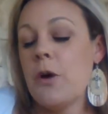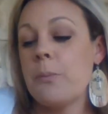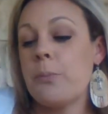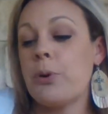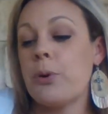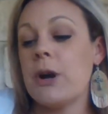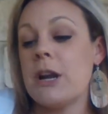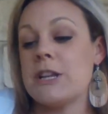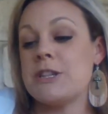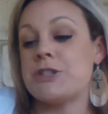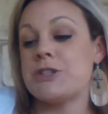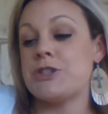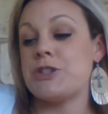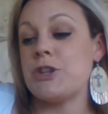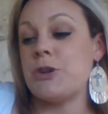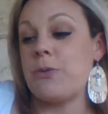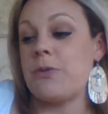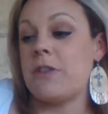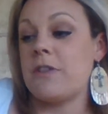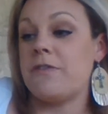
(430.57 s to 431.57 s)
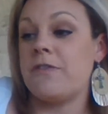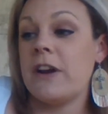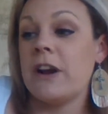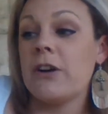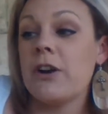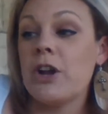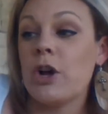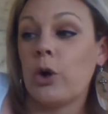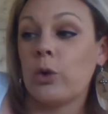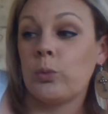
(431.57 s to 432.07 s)
Pretty soon, the
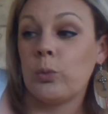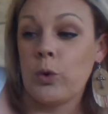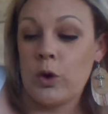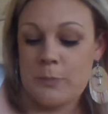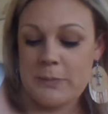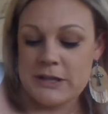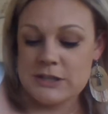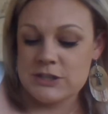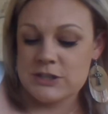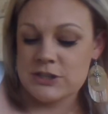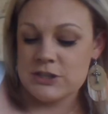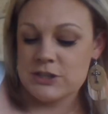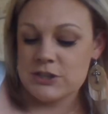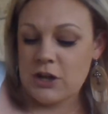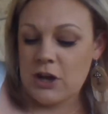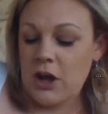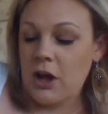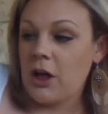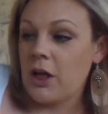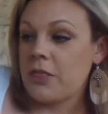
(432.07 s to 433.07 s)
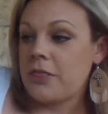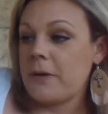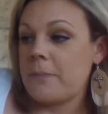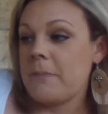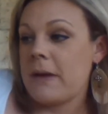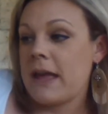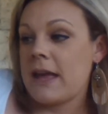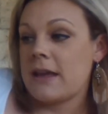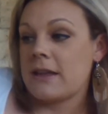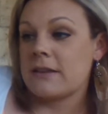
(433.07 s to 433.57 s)
very old woman saw the
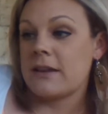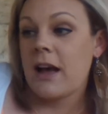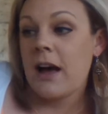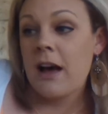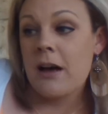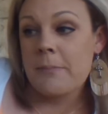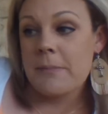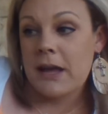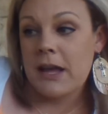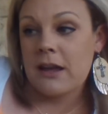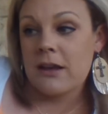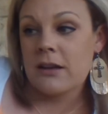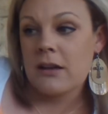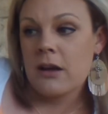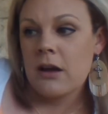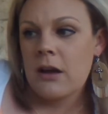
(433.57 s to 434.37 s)
man coming.